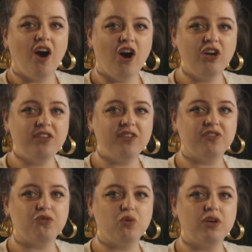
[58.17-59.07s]

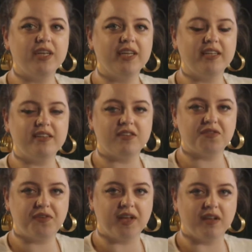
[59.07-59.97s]
Artists working in this
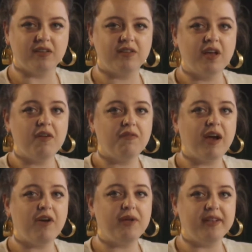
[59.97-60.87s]
field
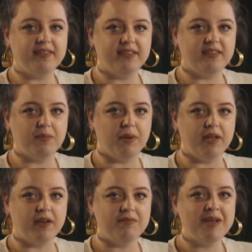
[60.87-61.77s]
vary in
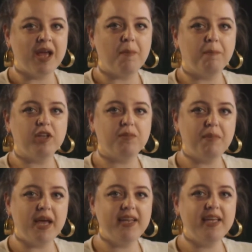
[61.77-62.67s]
discipline, but
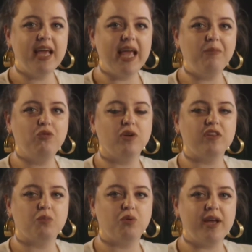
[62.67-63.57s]
many aim to
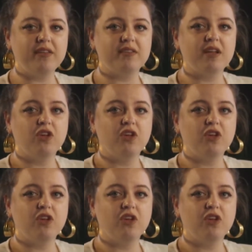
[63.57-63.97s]
express